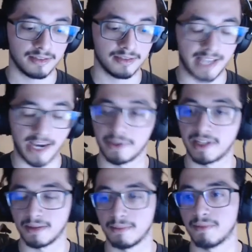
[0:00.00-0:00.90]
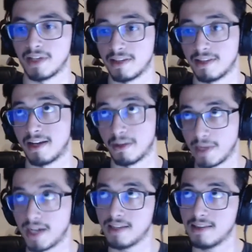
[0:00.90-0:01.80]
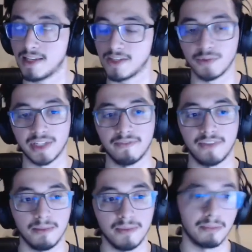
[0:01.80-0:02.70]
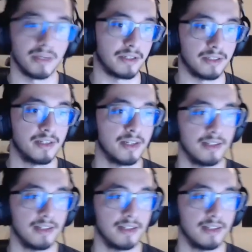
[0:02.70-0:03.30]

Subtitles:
doubt in their mind that you give them, the better.